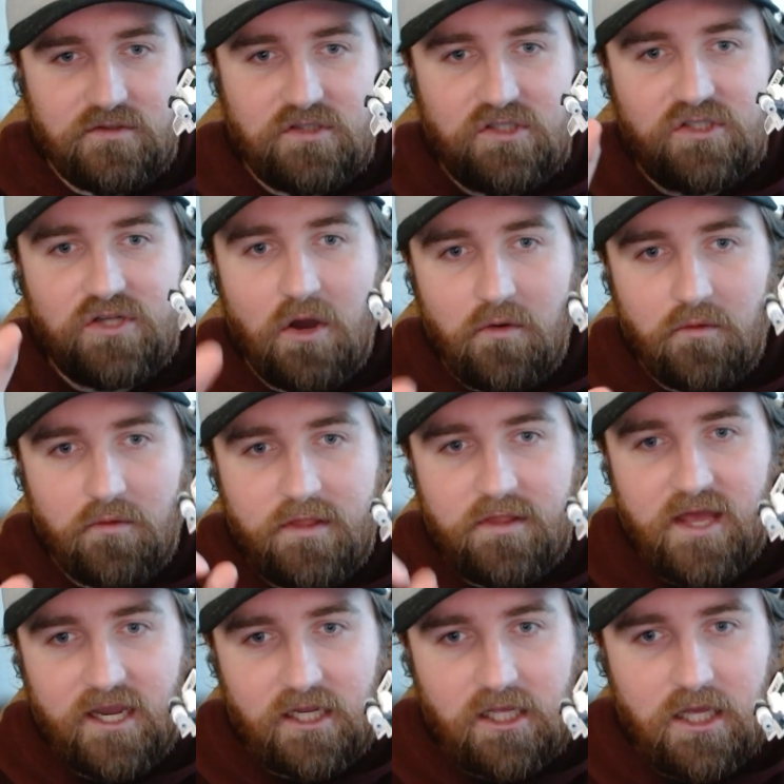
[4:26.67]
so
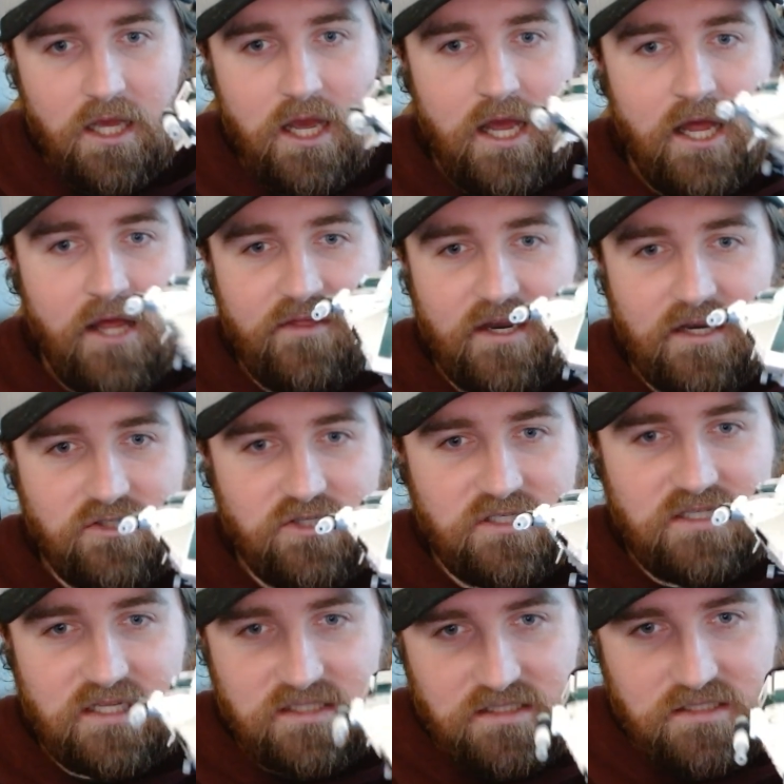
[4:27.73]
thick that it
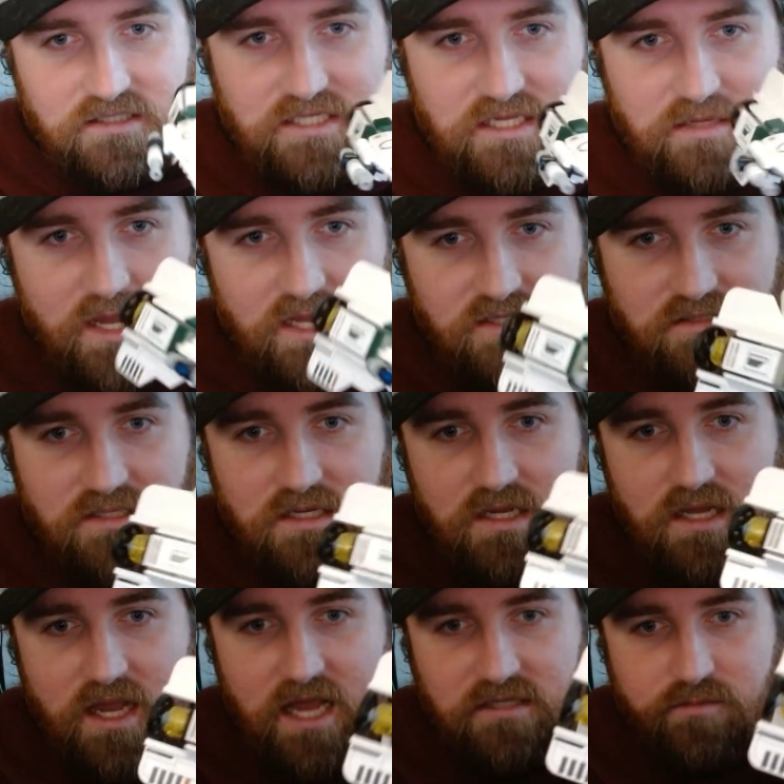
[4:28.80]
just doesn't seem as
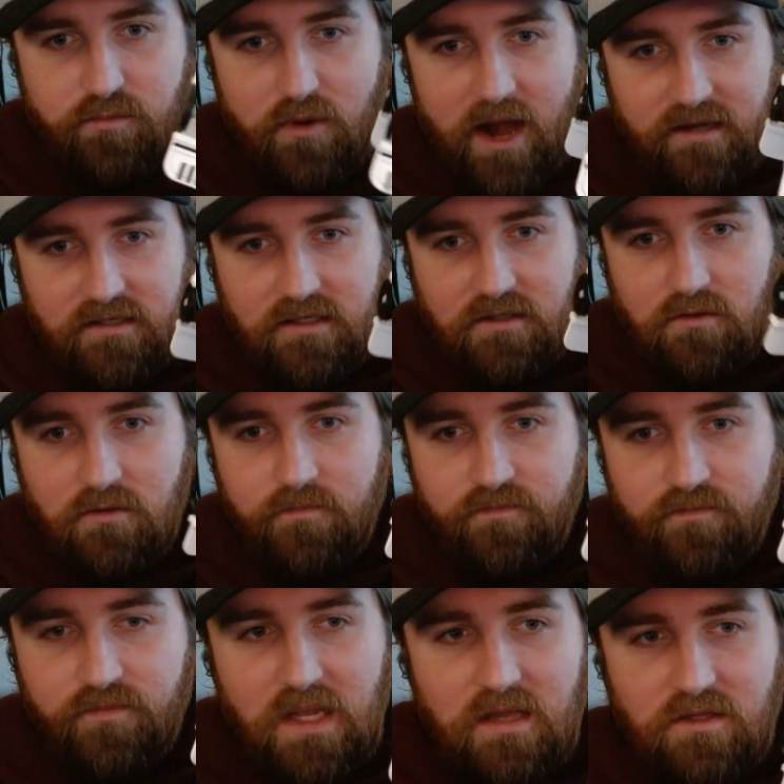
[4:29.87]
practical.
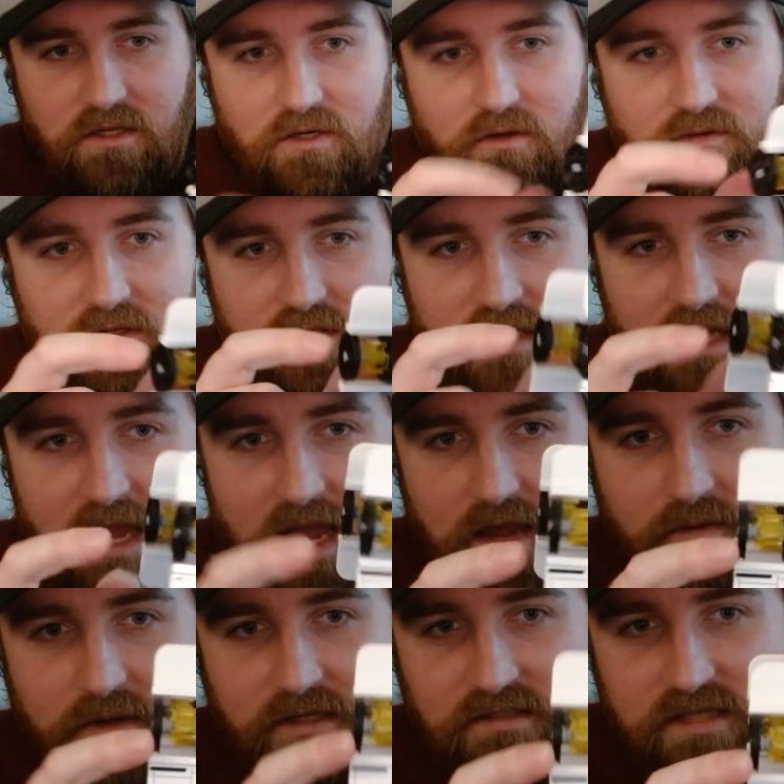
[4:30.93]
The
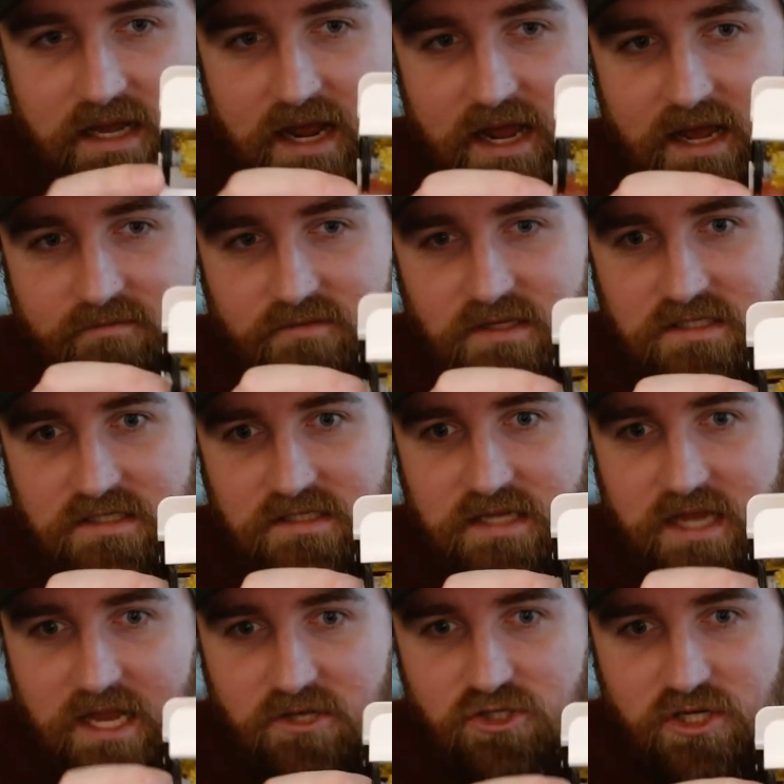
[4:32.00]
A-Wings that have this
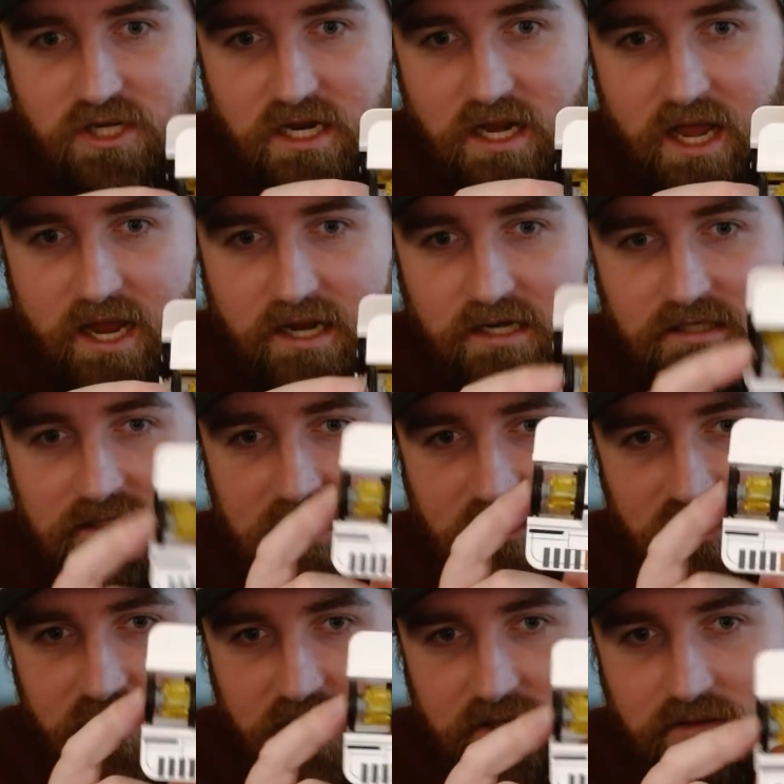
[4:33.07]
engine
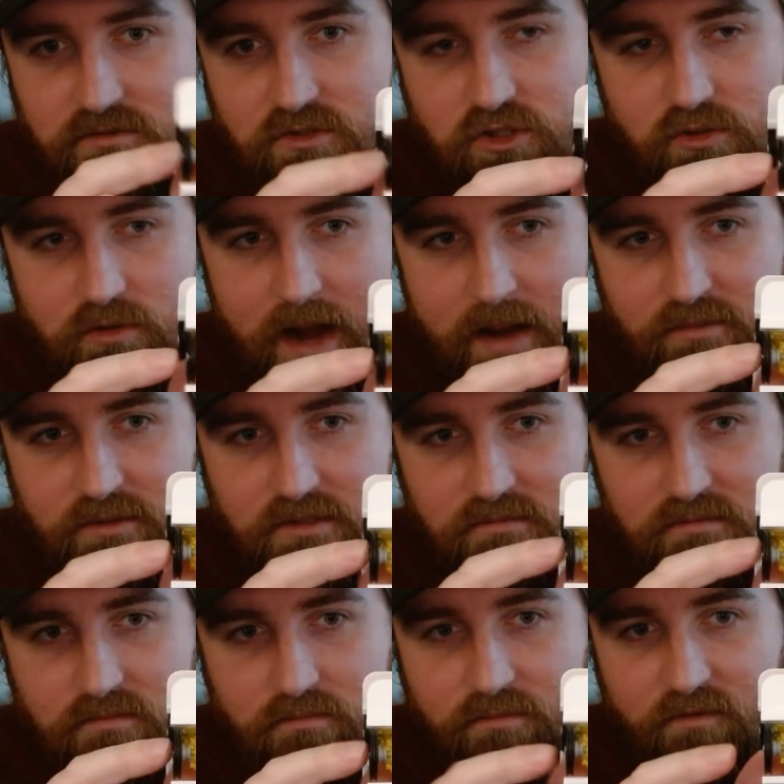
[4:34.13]
ionization trapped
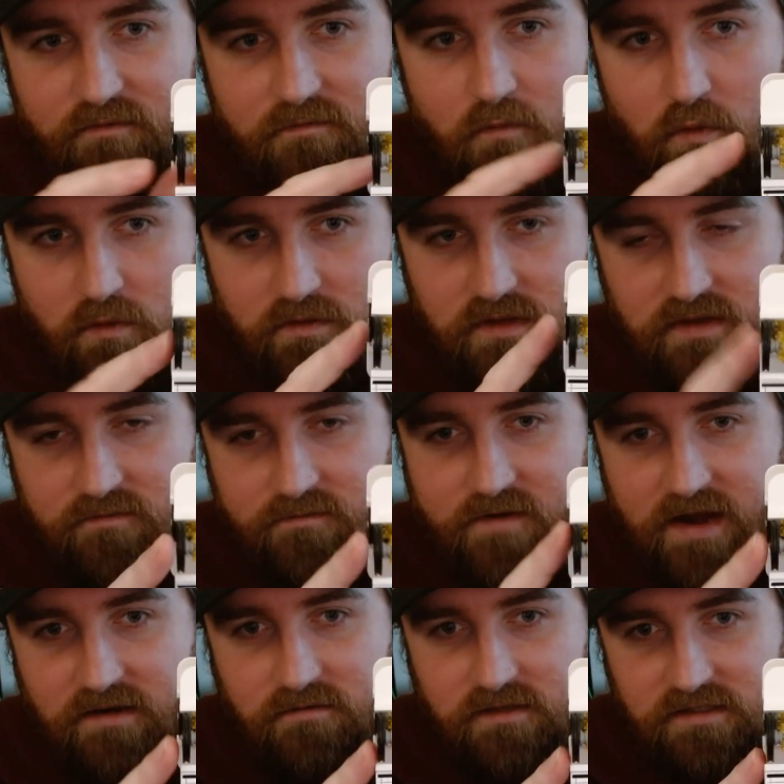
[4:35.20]
before the
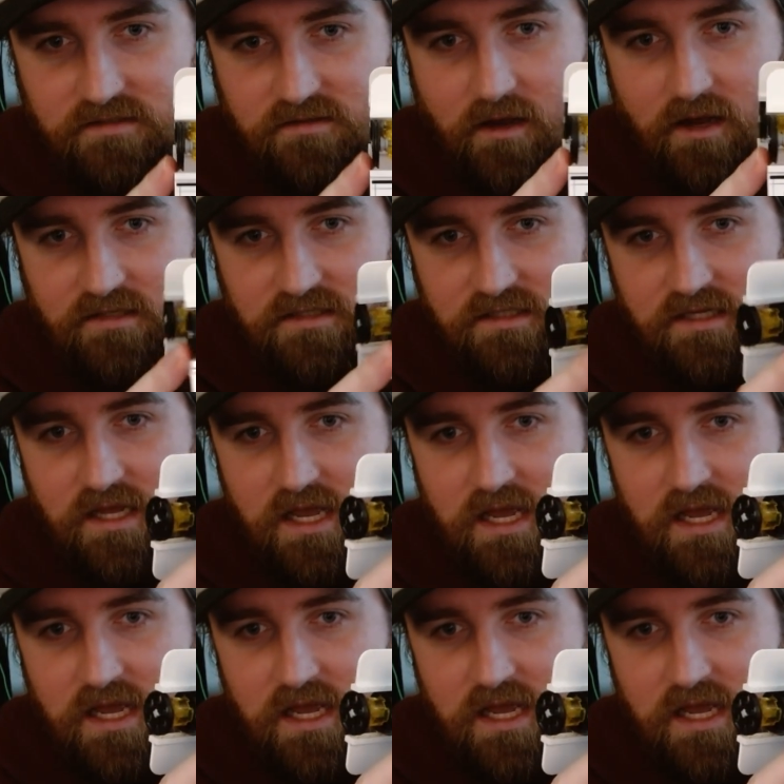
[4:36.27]
final exhaust,